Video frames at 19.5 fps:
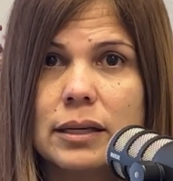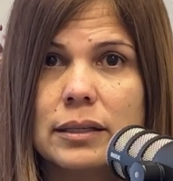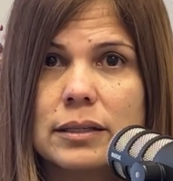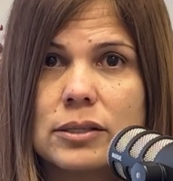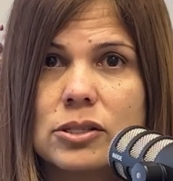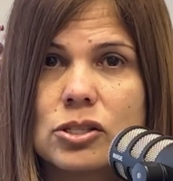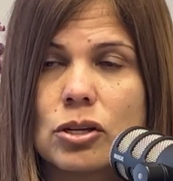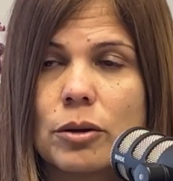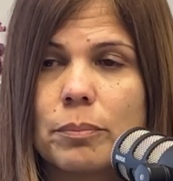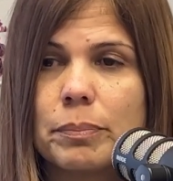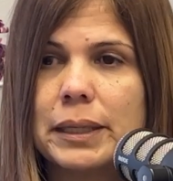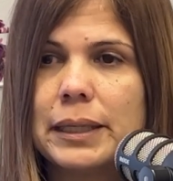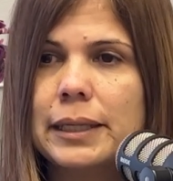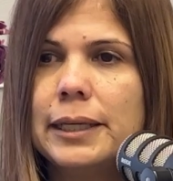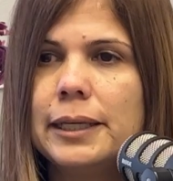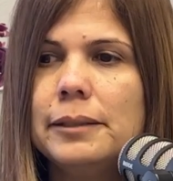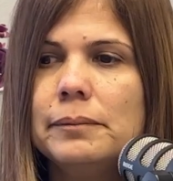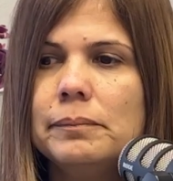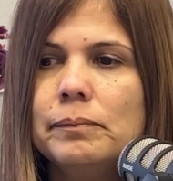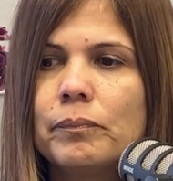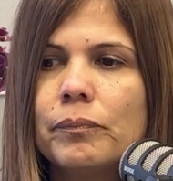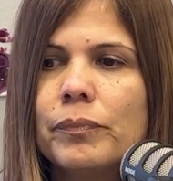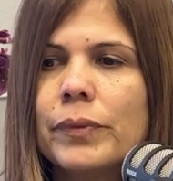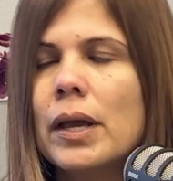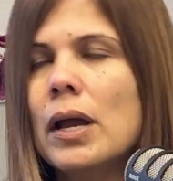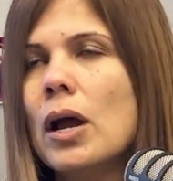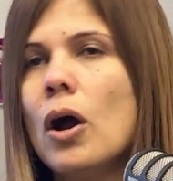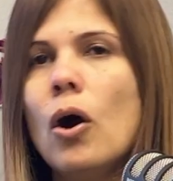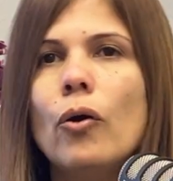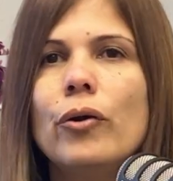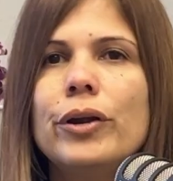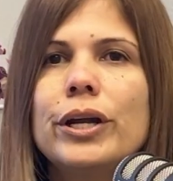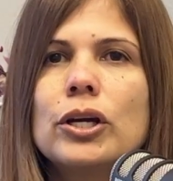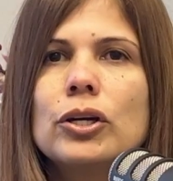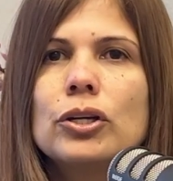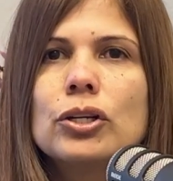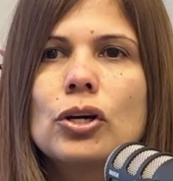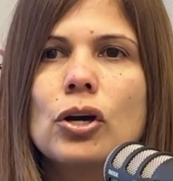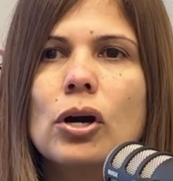they stop eating, or it
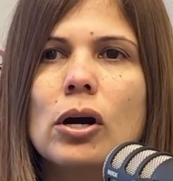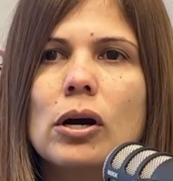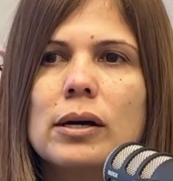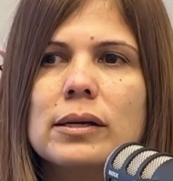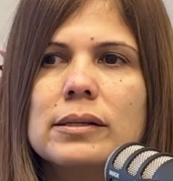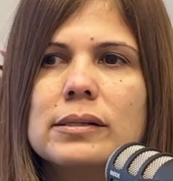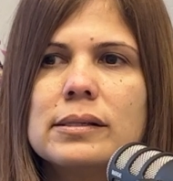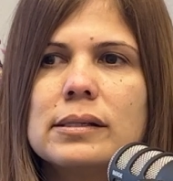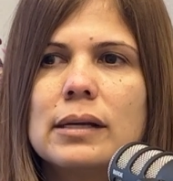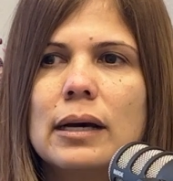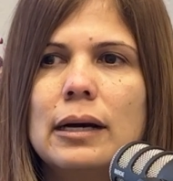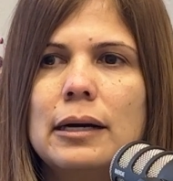could cause